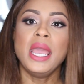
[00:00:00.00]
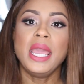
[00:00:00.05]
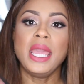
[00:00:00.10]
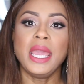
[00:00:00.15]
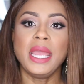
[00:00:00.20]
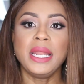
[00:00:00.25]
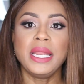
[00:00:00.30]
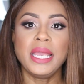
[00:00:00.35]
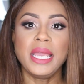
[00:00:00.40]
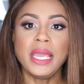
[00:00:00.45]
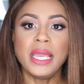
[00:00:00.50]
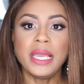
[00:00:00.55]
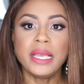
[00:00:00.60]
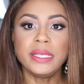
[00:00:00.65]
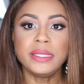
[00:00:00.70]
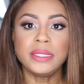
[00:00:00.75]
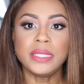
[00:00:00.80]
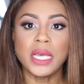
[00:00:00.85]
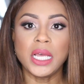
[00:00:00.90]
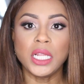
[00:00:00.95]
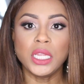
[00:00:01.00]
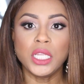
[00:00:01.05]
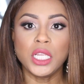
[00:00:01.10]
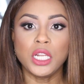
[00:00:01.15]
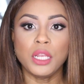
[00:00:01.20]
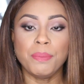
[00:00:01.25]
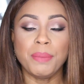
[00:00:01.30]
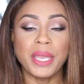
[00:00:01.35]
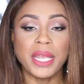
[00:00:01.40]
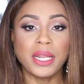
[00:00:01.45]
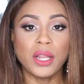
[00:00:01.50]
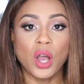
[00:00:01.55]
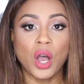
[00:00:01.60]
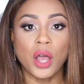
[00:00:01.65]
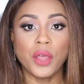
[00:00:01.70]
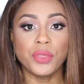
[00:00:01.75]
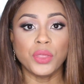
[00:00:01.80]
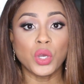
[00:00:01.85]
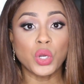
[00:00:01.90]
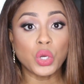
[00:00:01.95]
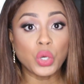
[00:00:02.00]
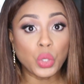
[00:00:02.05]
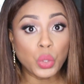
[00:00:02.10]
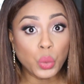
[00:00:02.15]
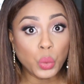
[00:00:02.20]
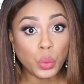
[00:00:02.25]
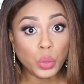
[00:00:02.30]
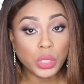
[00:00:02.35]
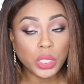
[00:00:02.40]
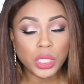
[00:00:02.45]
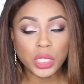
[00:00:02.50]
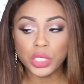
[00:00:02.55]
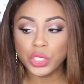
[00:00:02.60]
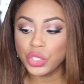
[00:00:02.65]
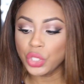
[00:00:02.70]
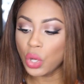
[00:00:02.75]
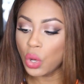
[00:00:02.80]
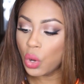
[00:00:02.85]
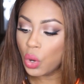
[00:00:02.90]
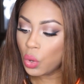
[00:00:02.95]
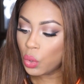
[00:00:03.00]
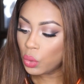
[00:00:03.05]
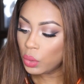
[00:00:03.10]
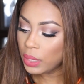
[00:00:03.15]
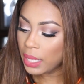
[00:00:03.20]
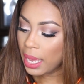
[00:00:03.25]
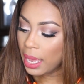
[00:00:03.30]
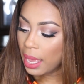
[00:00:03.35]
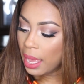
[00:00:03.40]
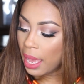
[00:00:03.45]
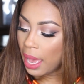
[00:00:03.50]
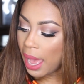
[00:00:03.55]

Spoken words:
It is a little bit on the cooler tone.